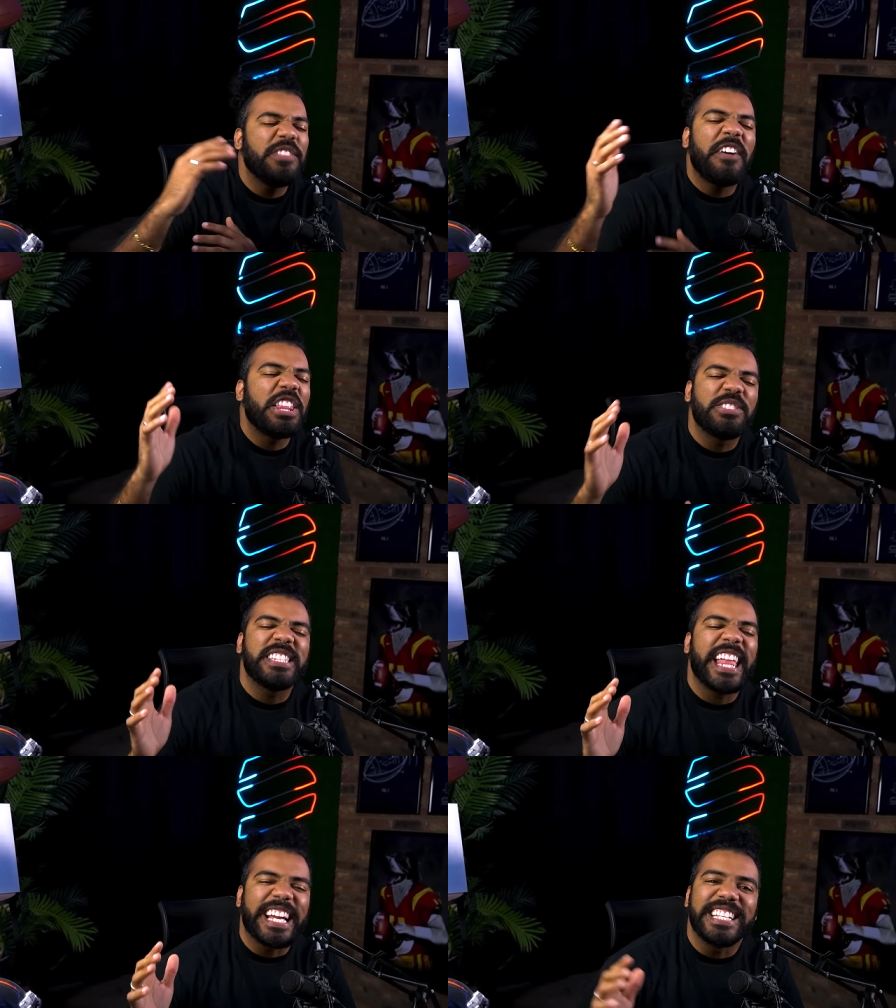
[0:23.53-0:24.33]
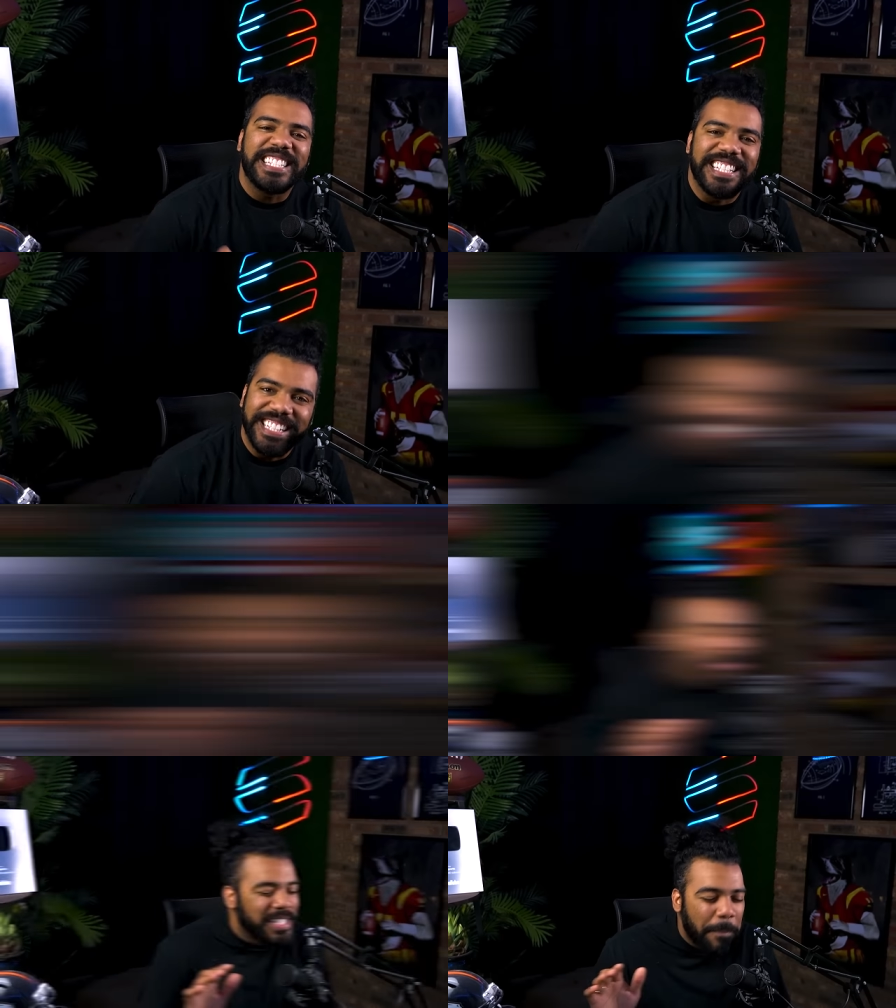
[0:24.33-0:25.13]
father's legacy.
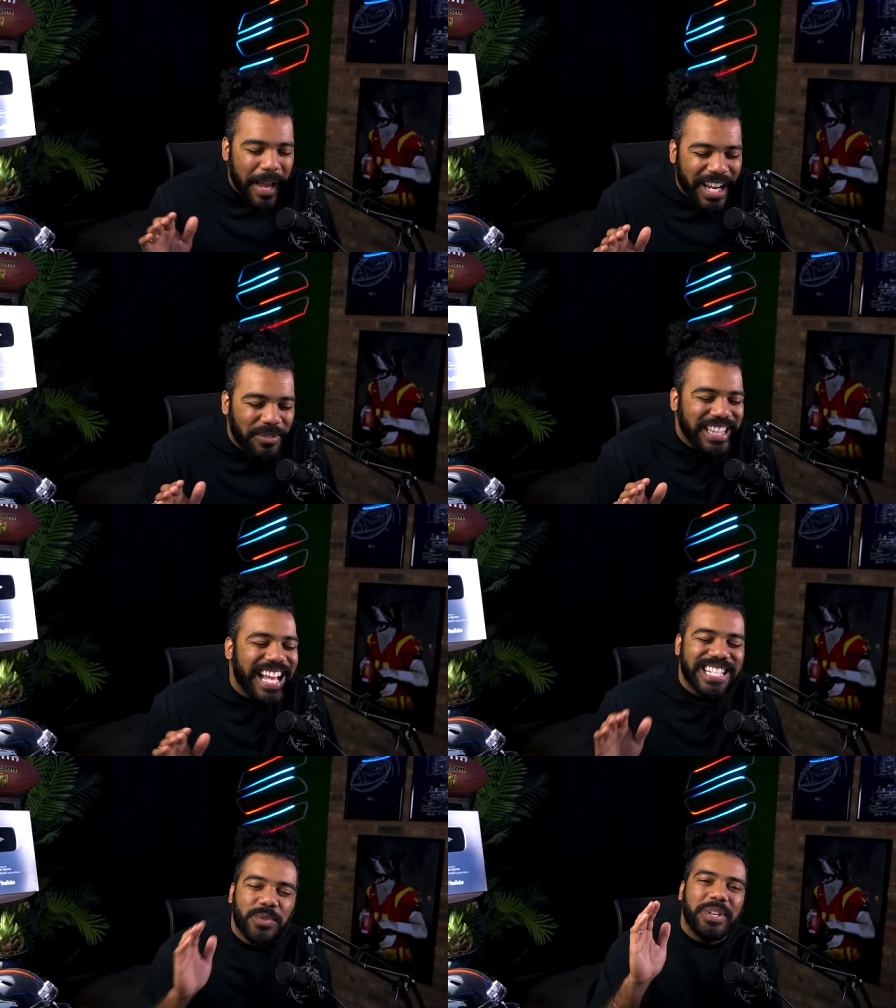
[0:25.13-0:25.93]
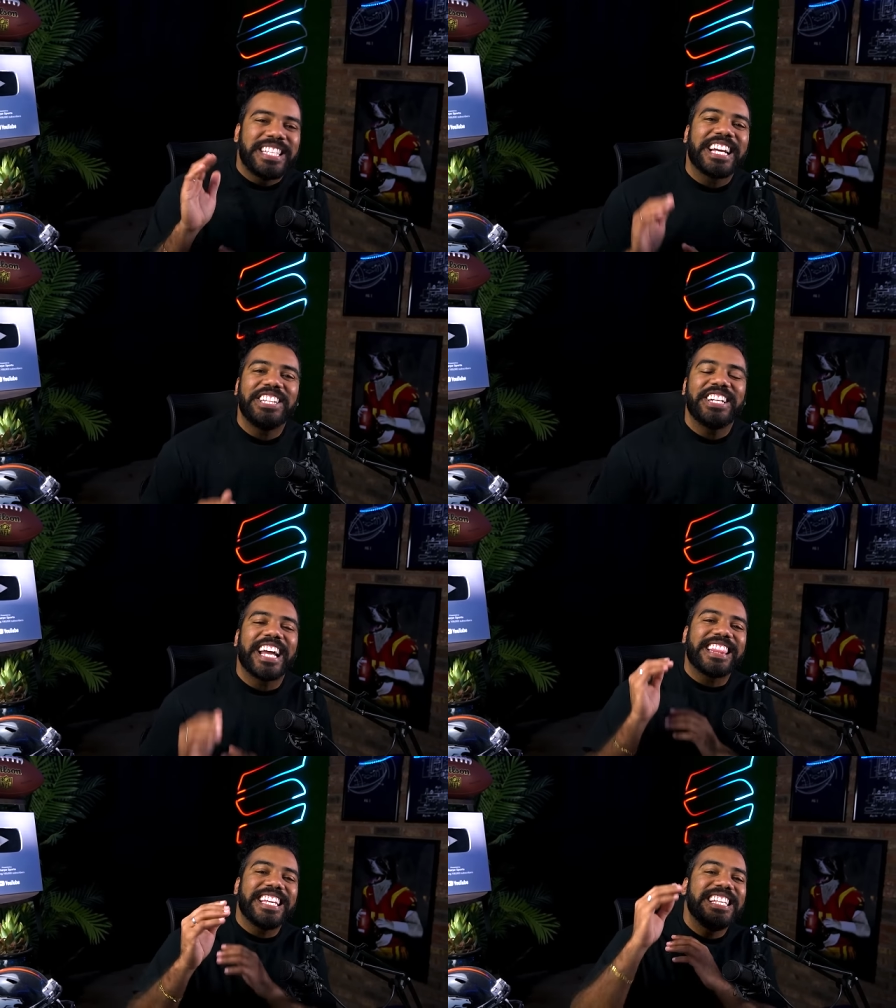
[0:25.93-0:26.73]
So sit back and relax as we take a look
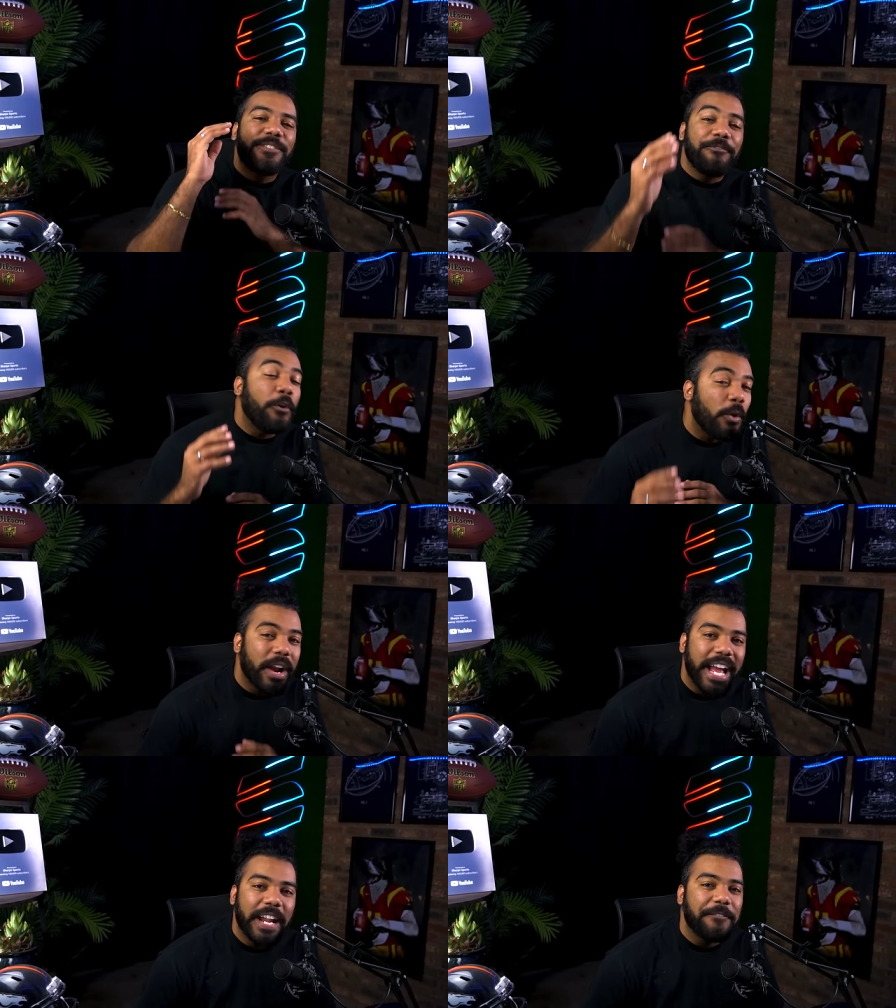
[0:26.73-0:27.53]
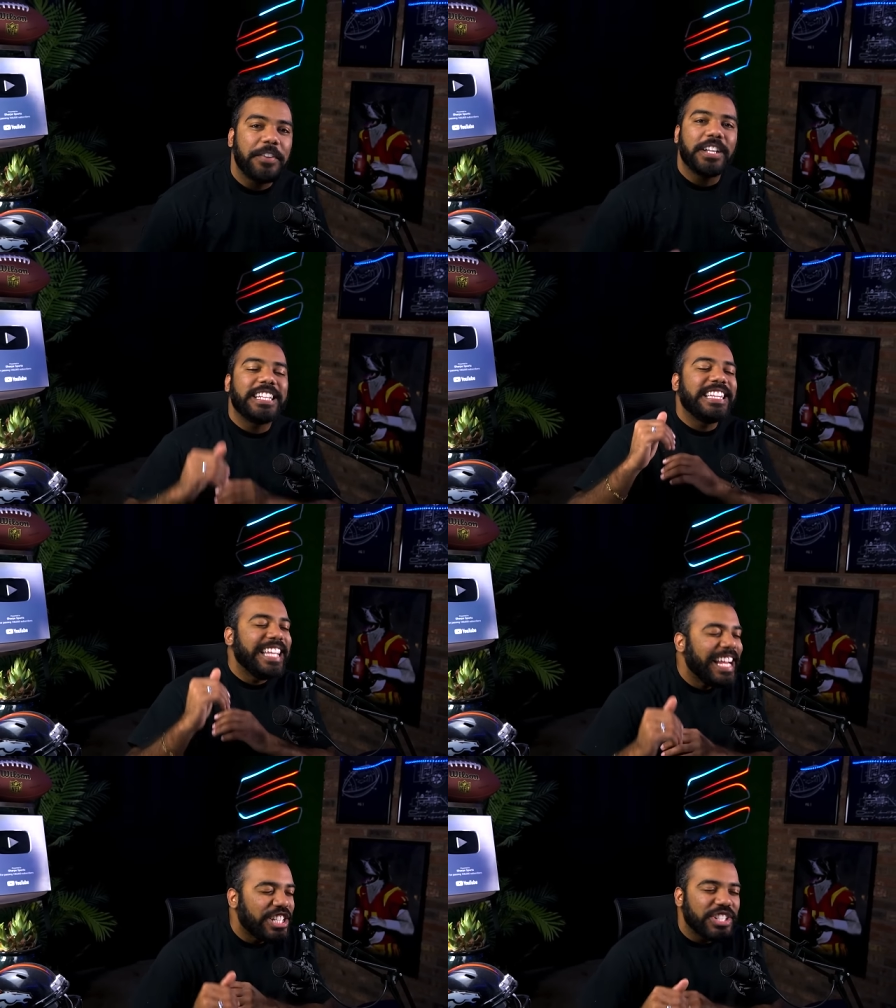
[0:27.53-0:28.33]
at these four NFL
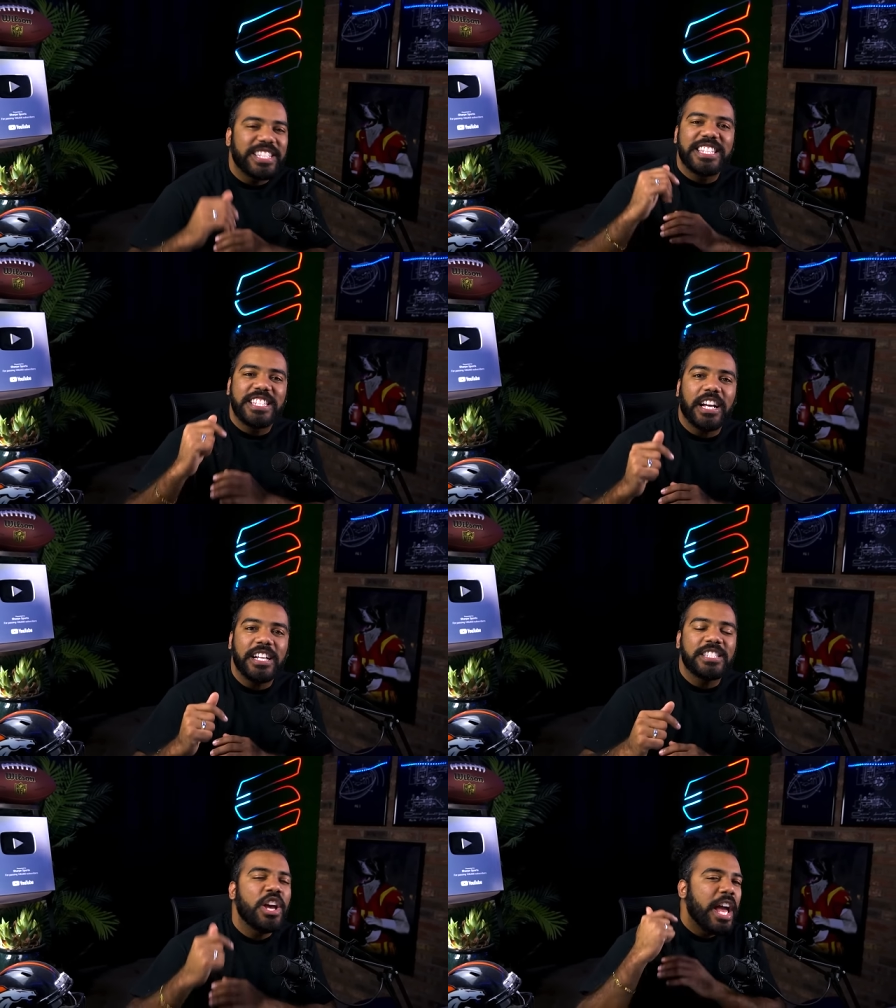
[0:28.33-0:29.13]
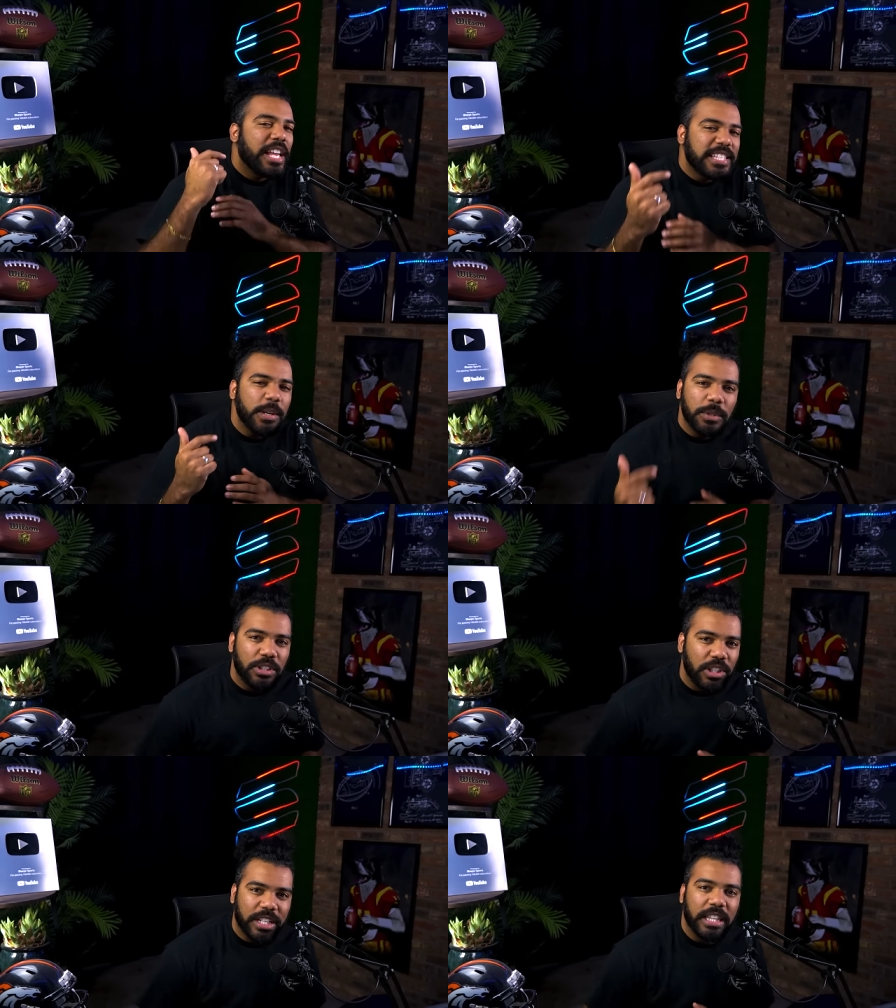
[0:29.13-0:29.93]
legend sons and see what
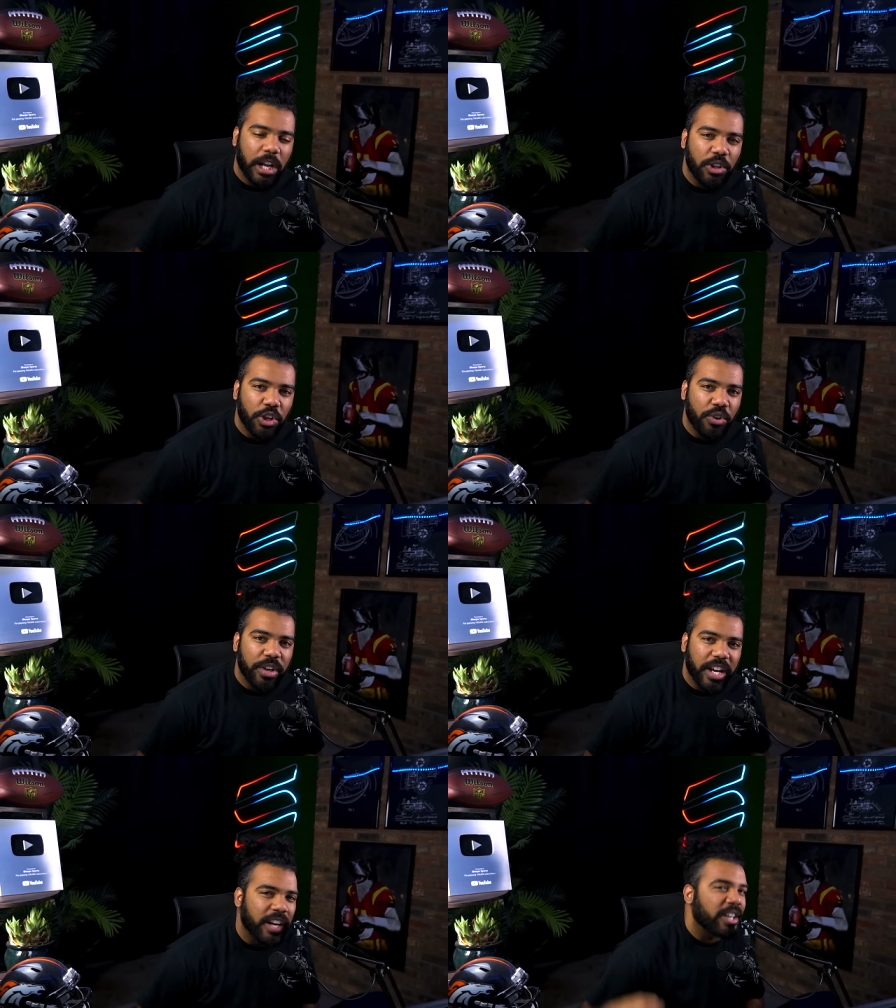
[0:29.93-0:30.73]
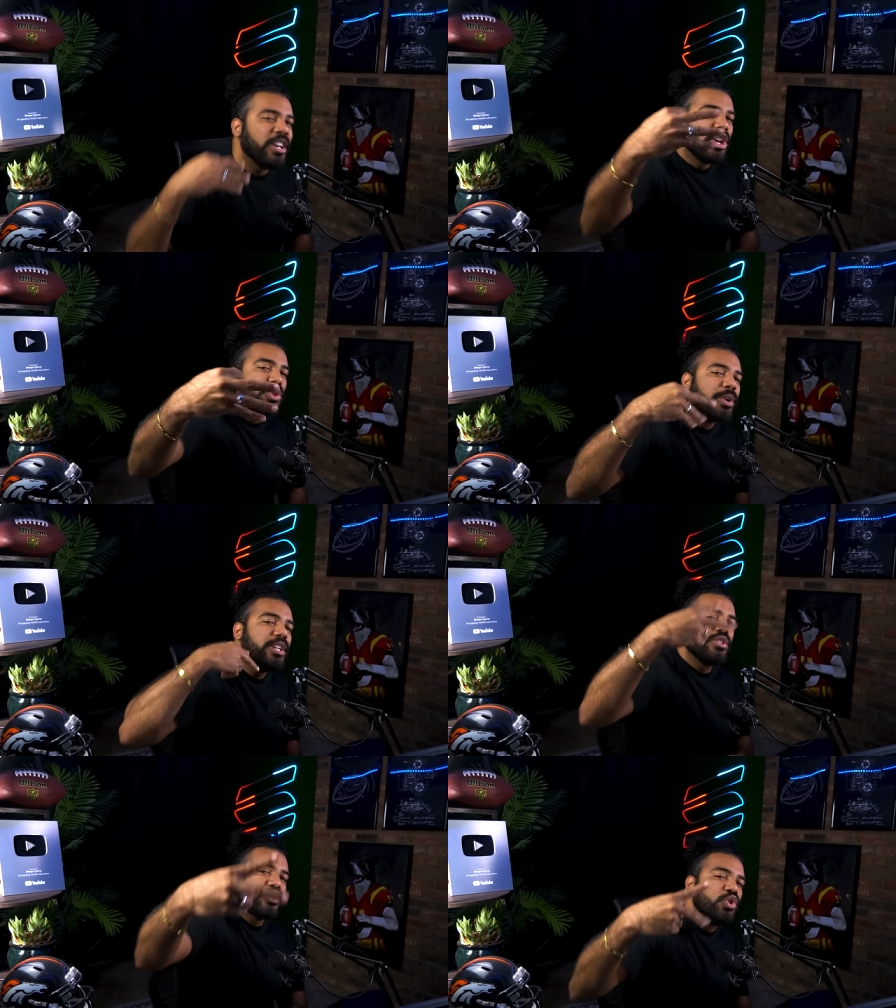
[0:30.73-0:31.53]
they're looking like on the gridiron. Three,
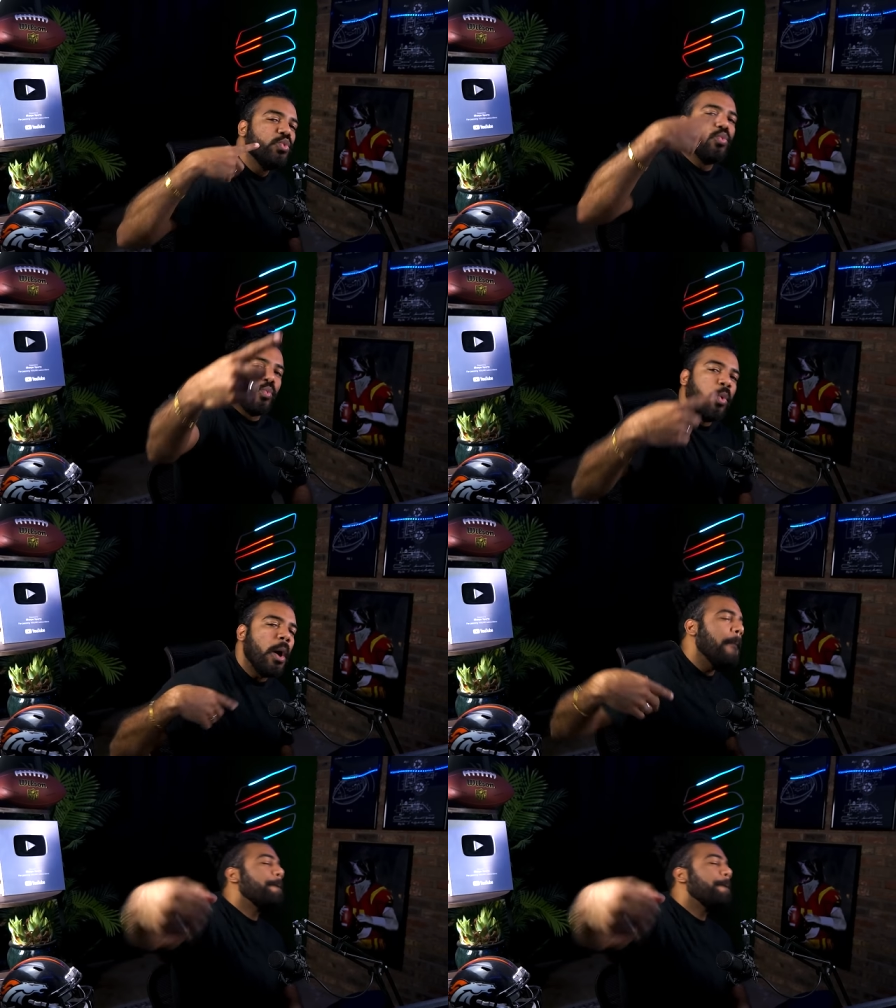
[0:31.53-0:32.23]
two, one.